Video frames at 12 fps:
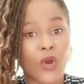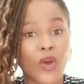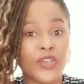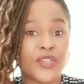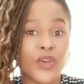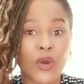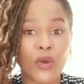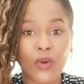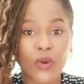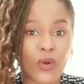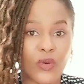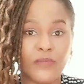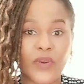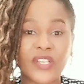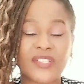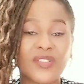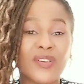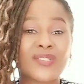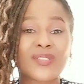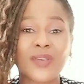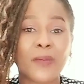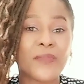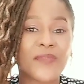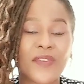on your own, but it's not
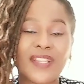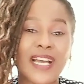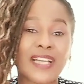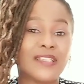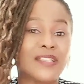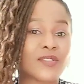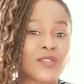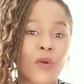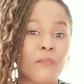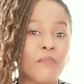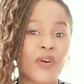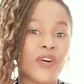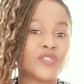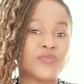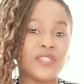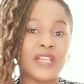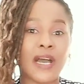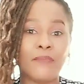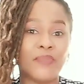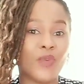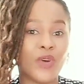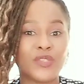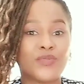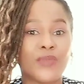something that is compulsory that
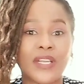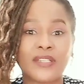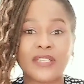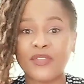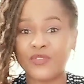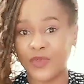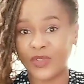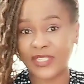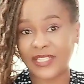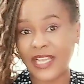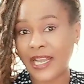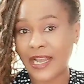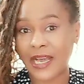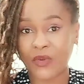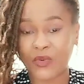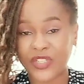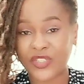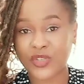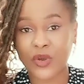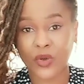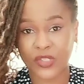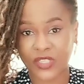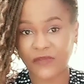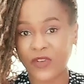once you enter, you must learn language
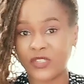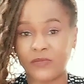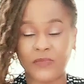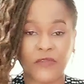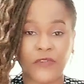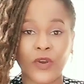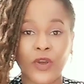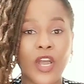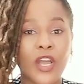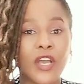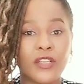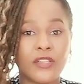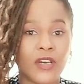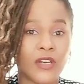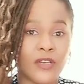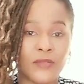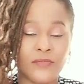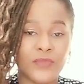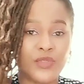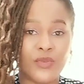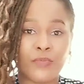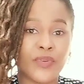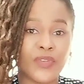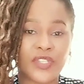course first before you
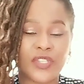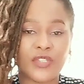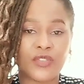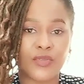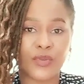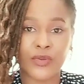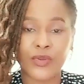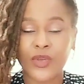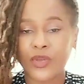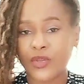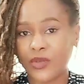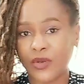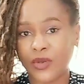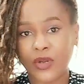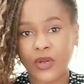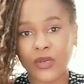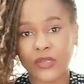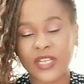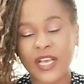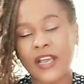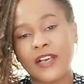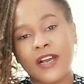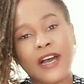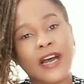proceed to your course.
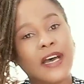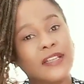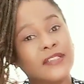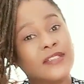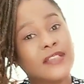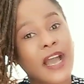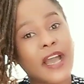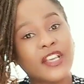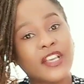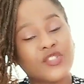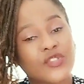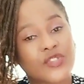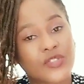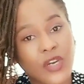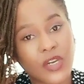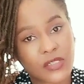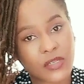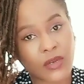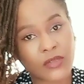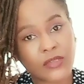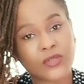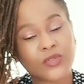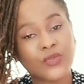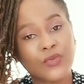And their
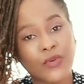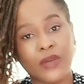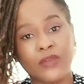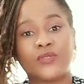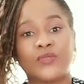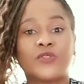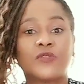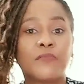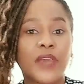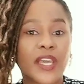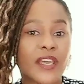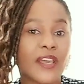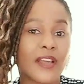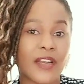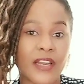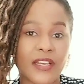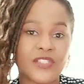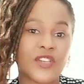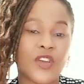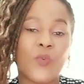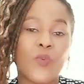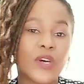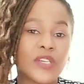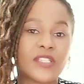instructors do well to speak English
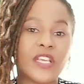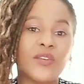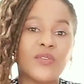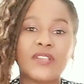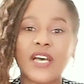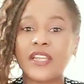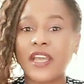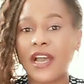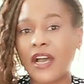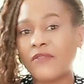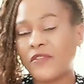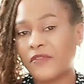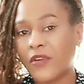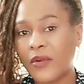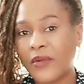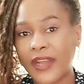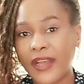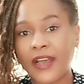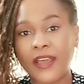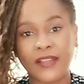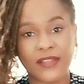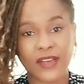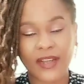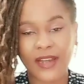once they know that they have a foreigner
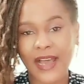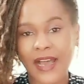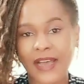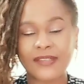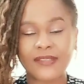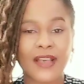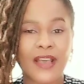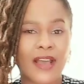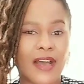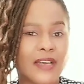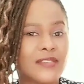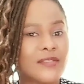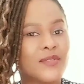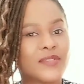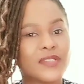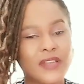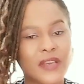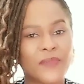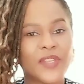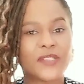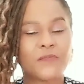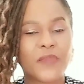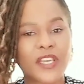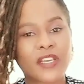in the class, and you see them, they
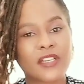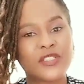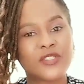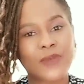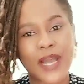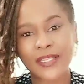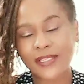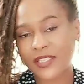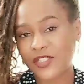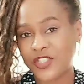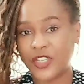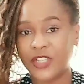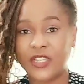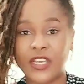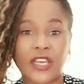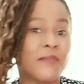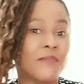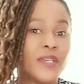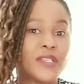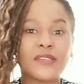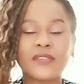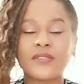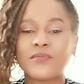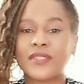speak English while teaching, they can use
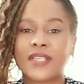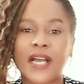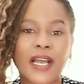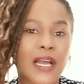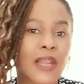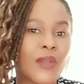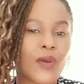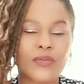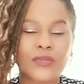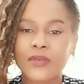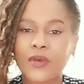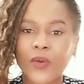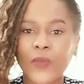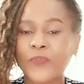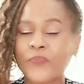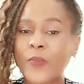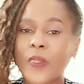it in Tagalog. So